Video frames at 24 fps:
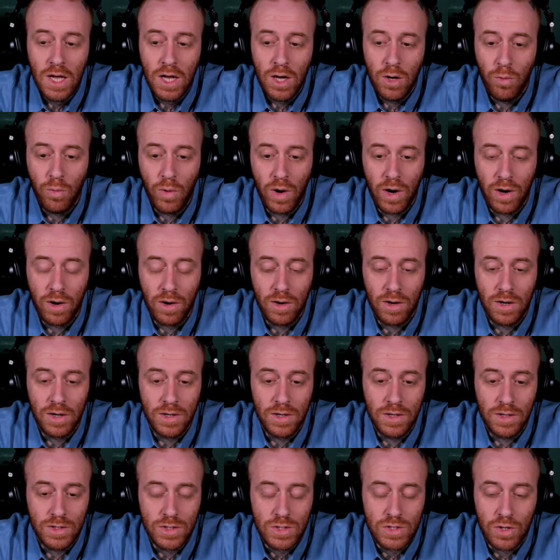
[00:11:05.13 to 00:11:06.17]
where
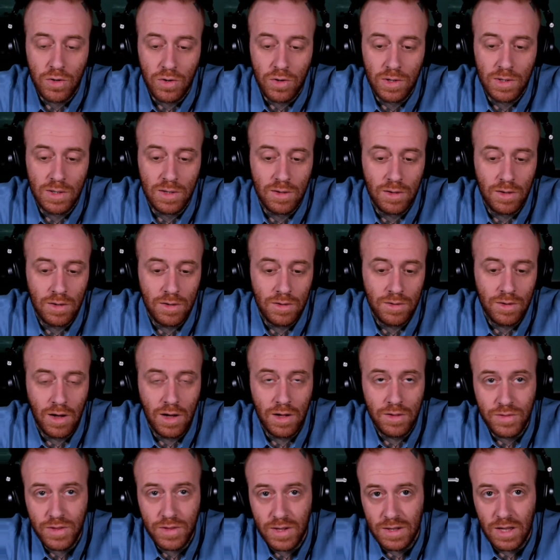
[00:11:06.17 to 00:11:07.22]
certain
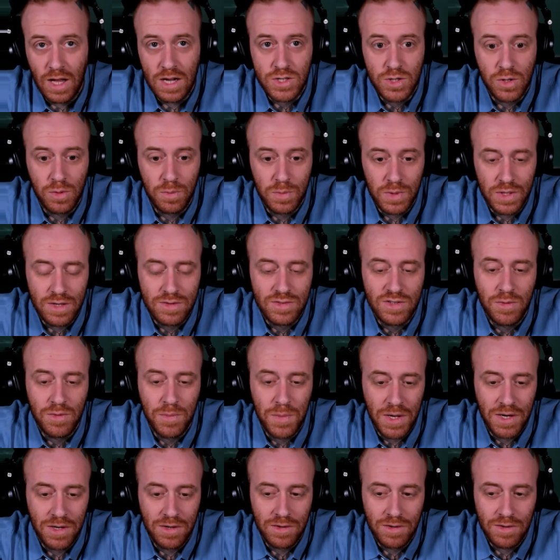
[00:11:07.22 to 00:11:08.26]
theological beliefs have
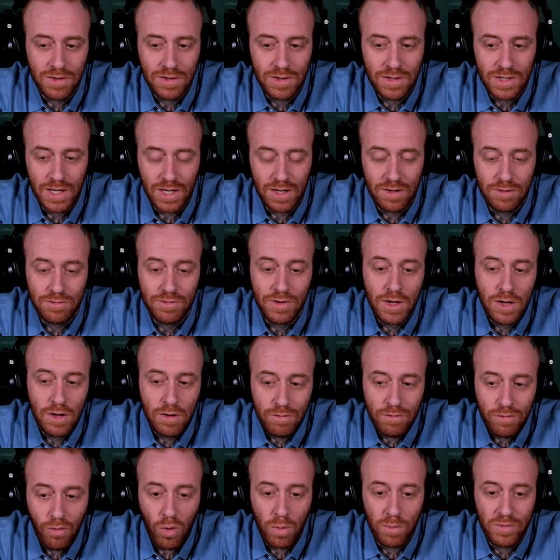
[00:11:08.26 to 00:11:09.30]
been kind of
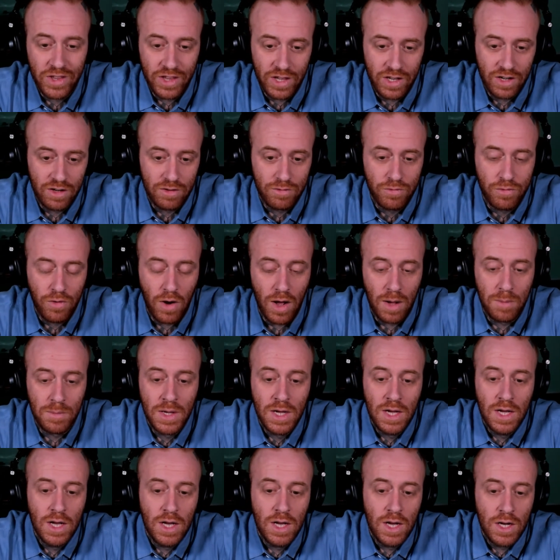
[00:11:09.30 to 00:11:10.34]
formulated from.
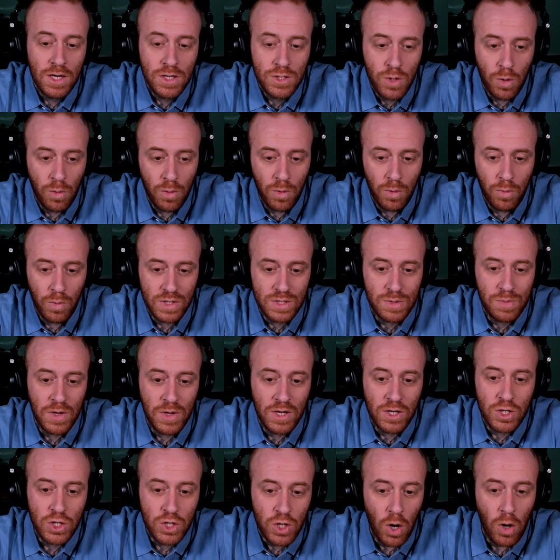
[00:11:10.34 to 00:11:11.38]
So what's
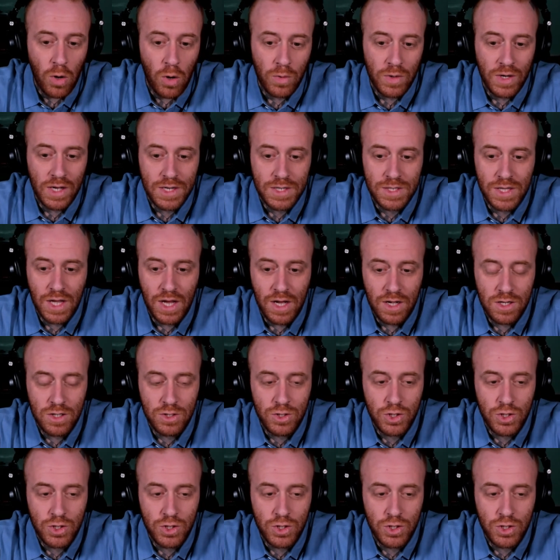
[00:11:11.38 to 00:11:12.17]
being shown is that